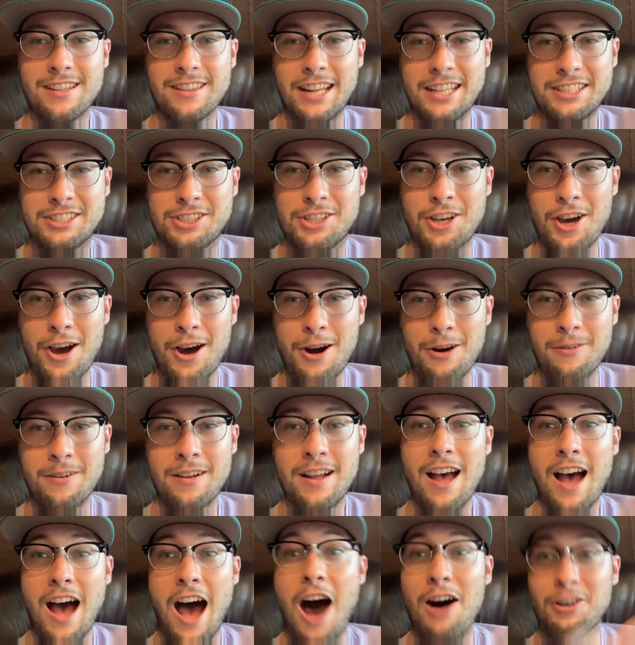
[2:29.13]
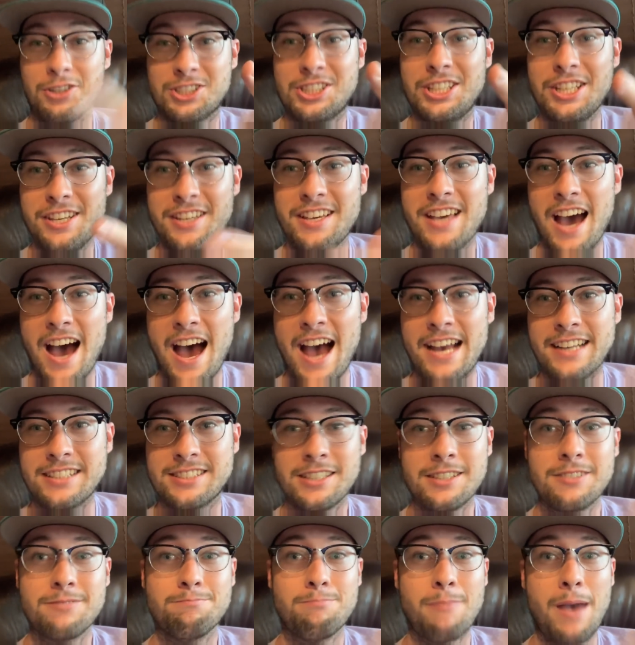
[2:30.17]
Let's go. I'll see you
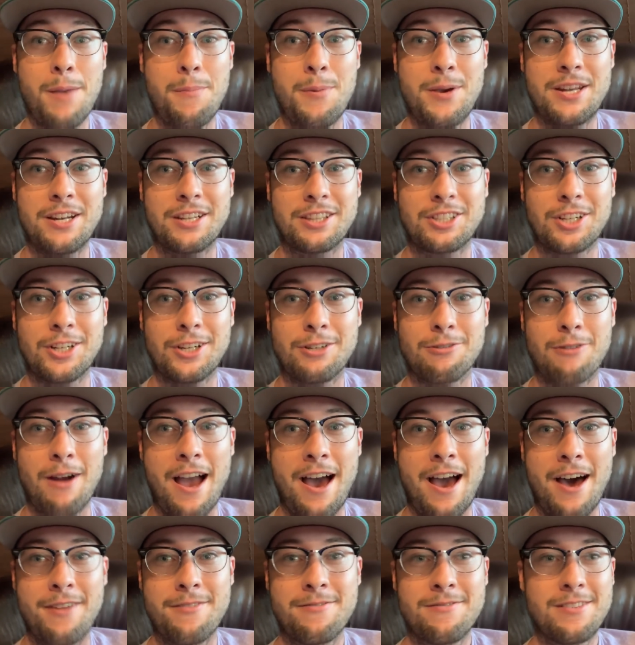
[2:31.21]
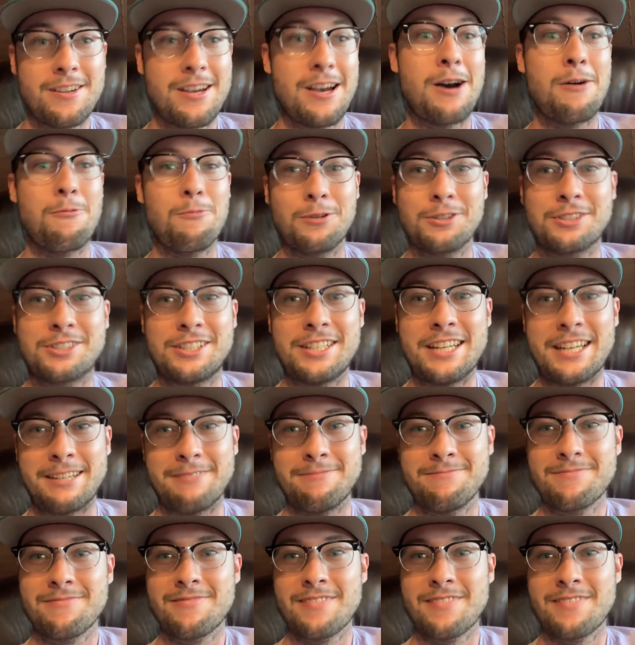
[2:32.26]
guys maybe in the third round. We'll see.